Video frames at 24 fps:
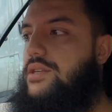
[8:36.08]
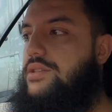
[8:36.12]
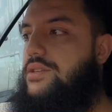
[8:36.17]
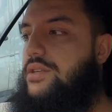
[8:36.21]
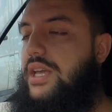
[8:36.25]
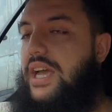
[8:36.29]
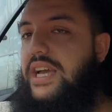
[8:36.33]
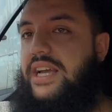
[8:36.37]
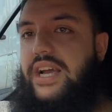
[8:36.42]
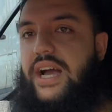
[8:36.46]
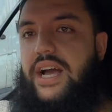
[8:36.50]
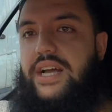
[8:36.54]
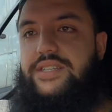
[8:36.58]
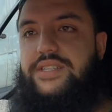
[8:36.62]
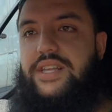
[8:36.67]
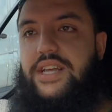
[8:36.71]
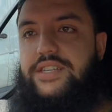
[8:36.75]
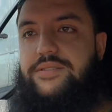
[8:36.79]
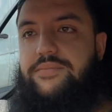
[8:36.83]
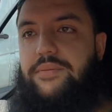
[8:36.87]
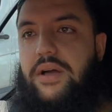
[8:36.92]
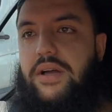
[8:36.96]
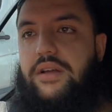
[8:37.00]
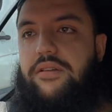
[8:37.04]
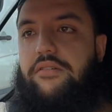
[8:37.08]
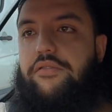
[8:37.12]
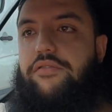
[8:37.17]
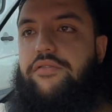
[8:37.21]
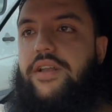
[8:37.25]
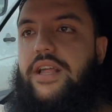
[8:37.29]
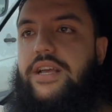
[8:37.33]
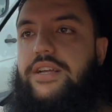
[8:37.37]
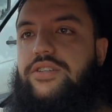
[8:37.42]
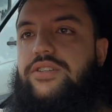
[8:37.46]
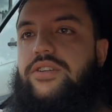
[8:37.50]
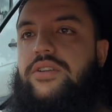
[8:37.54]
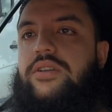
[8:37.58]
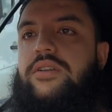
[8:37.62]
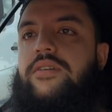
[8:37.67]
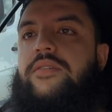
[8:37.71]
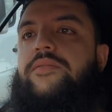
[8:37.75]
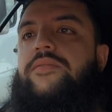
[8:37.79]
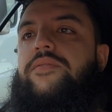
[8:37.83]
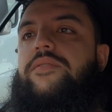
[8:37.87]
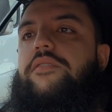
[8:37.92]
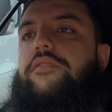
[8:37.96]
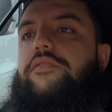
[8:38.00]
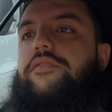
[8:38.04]
so yeah, guys, that's my reflection.
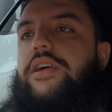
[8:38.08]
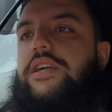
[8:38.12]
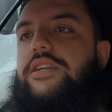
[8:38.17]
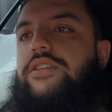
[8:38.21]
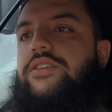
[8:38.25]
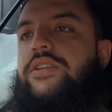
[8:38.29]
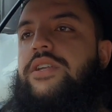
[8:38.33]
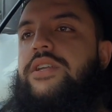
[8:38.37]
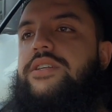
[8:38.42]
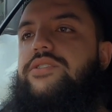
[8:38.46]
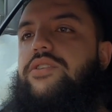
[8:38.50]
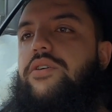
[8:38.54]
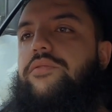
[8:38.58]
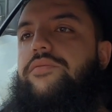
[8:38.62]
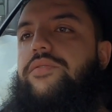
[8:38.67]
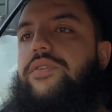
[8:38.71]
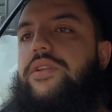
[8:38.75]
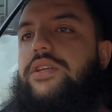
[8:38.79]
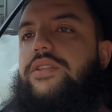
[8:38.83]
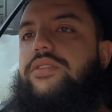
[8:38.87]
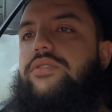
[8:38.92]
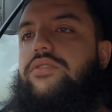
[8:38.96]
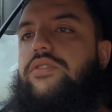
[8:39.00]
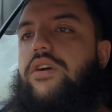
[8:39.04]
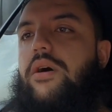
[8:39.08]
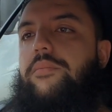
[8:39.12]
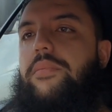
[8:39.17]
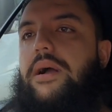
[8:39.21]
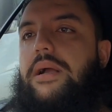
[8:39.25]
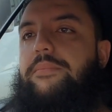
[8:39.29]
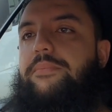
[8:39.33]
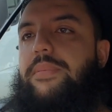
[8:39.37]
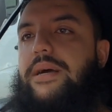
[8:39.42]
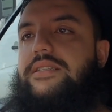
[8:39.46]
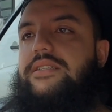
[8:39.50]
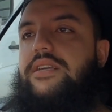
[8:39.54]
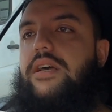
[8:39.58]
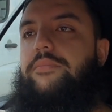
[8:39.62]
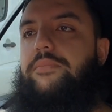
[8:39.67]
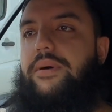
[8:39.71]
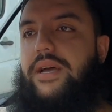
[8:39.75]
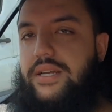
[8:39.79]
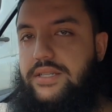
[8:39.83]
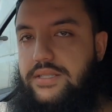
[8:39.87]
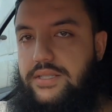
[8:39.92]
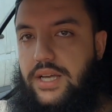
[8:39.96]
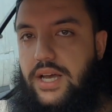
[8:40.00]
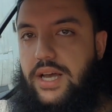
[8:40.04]
Reflection is hopefully to come back better
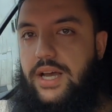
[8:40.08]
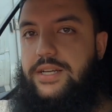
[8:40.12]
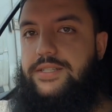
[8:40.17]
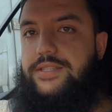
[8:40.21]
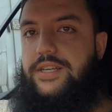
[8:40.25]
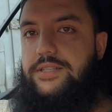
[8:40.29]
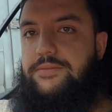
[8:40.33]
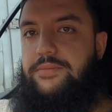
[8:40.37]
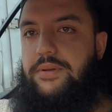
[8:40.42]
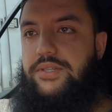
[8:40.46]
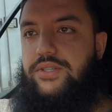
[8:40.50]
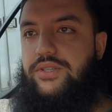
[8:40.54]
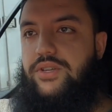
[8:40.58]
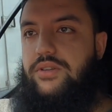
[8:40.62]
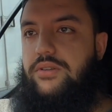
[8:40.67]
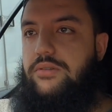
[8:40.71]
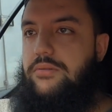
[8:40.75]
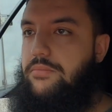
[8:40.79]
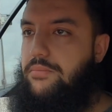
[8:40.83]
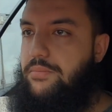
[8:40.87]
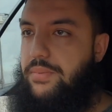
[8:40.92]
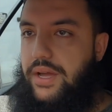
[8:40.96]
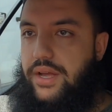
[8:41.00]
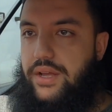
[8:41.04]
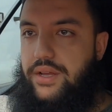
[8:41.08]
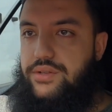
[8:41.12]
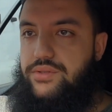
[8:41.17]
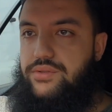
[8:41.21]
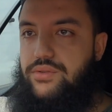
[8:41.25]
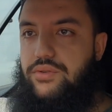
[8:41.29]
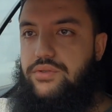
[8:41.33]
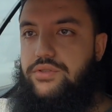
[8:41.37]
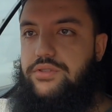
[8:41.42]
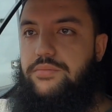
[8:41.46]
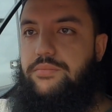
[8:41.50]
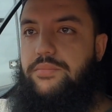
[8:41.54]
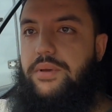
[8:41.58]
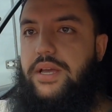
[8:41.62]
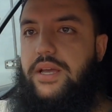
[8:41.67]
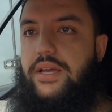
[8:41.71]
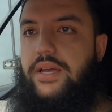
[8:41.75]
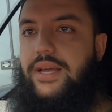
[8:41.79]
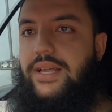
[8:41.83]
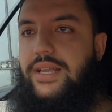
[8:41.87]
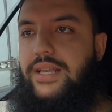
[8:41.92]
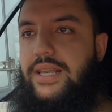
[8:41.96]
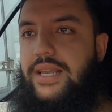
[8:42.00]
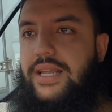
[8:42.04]
tires, as mentioned, better exhaust,
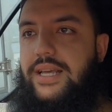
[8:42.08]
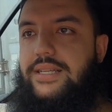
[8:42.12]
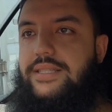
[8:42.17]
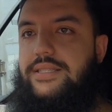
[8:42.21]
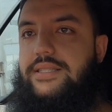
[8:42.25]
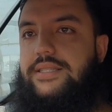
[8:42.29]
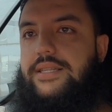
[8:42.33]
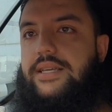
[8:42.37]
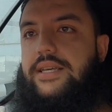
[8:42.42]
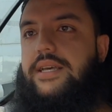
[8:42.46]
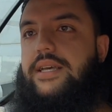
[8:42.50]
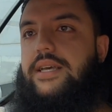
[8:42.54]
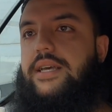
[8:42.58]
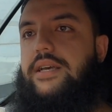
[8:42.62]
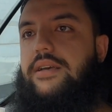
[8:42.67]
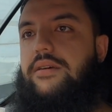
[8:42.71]
better inlet,